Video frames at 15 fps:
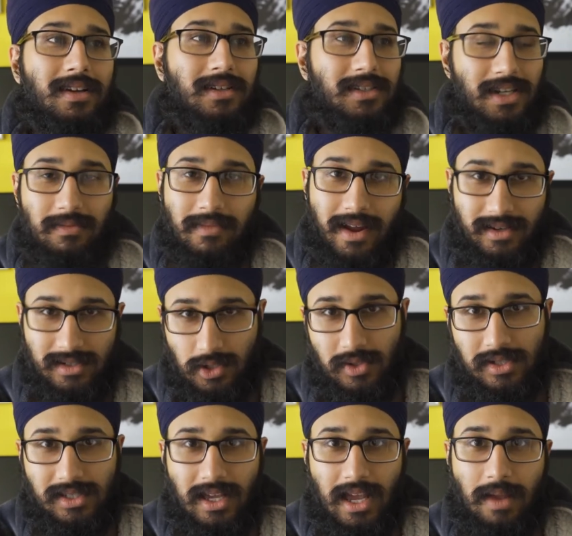she managed to
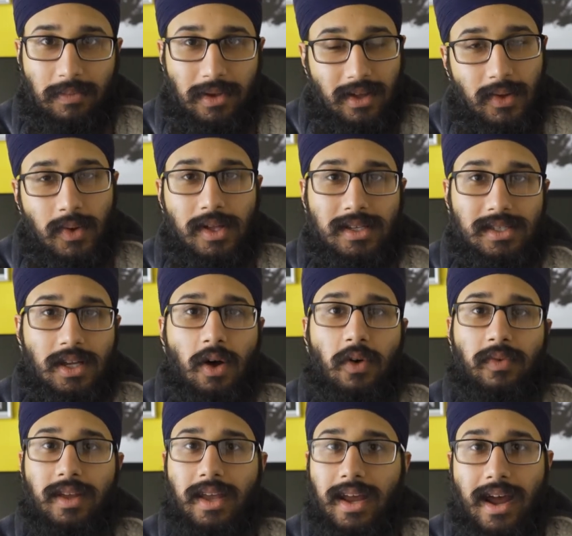escape, heal
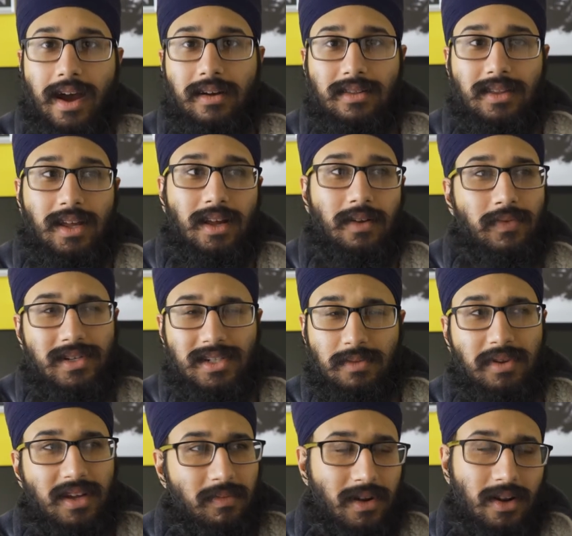herself, and get out of there, eventually
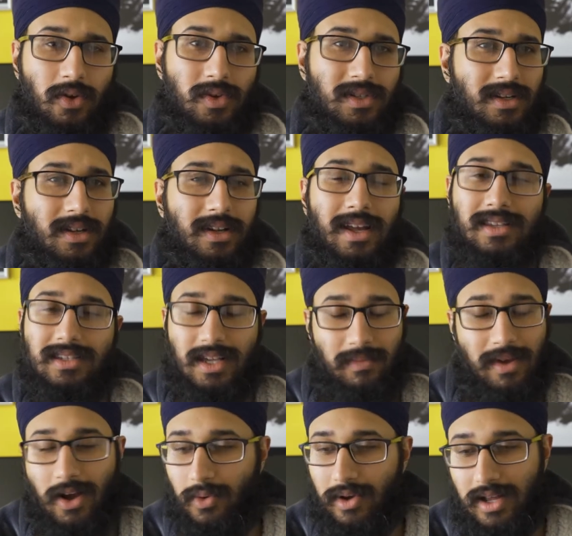become an Inquisitor again
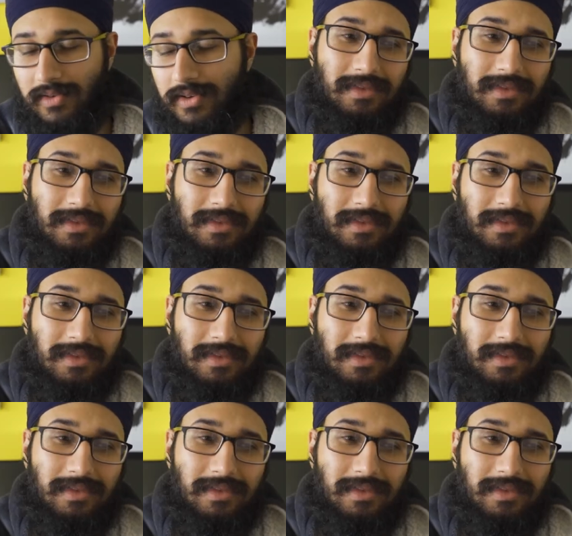somehow, whatever.